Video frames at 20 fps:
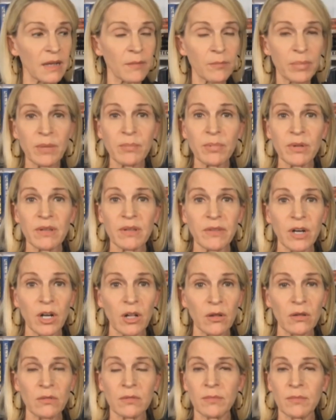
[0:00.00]
people of
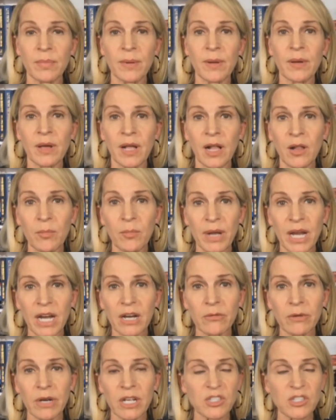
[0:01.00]
all
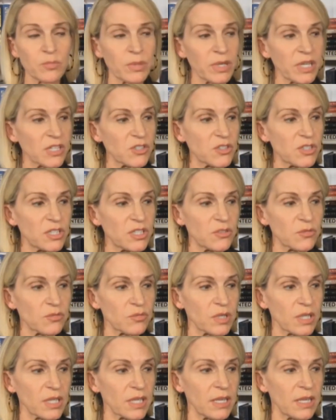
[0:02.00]
backgrounds, because she's
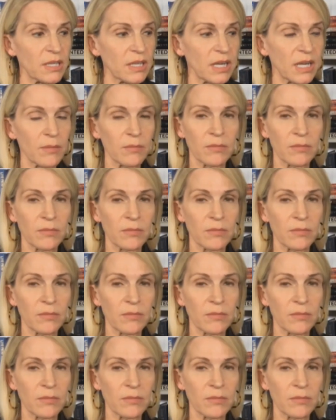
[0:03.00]
really